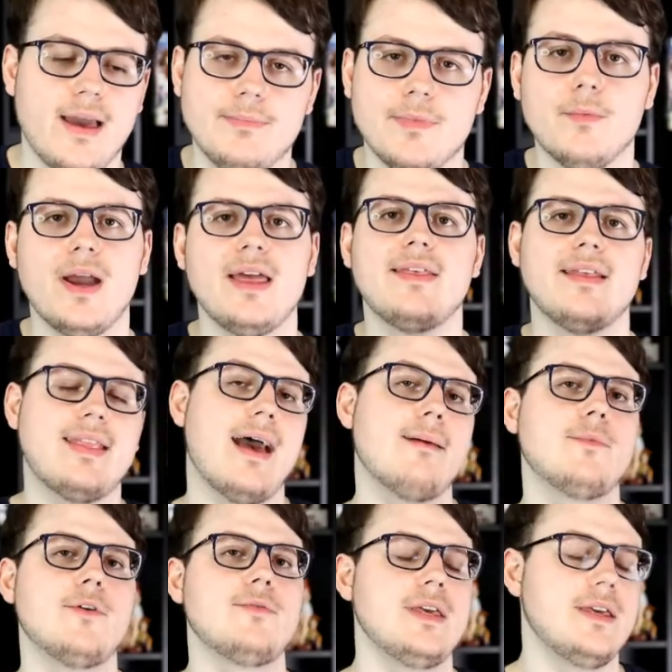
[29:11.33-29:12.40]
The way that
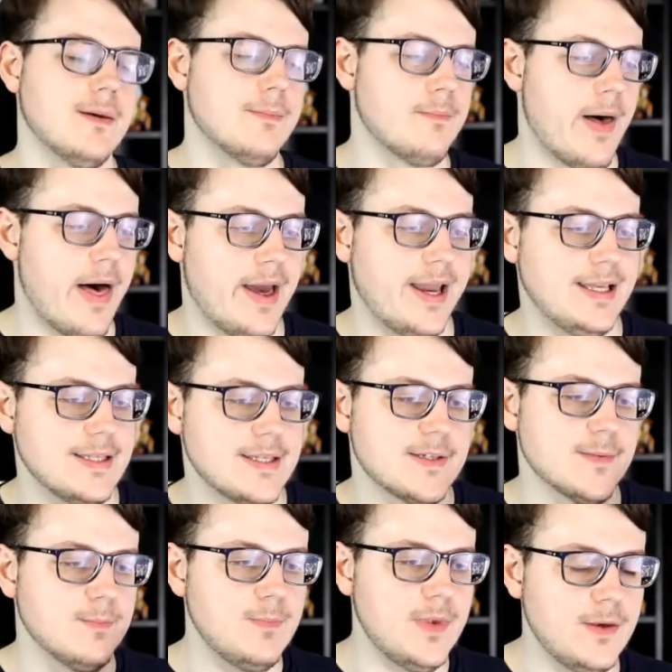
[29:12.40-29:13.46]
movie combines
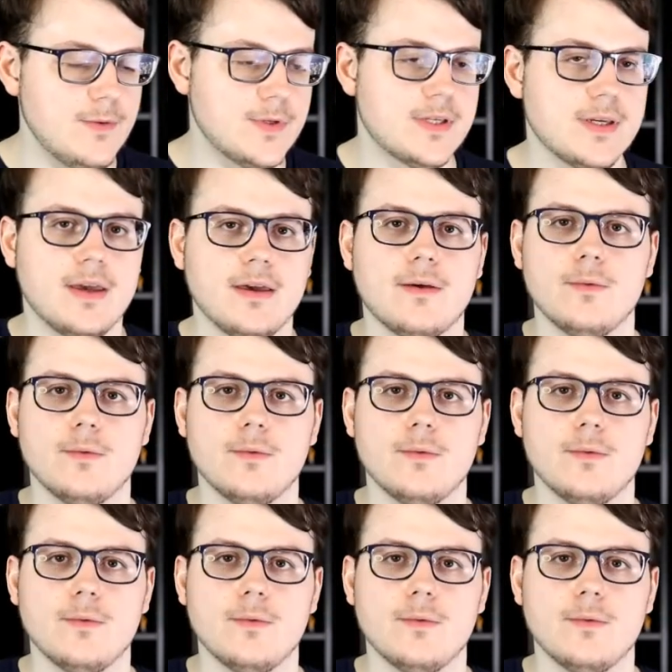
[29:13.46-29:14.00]
music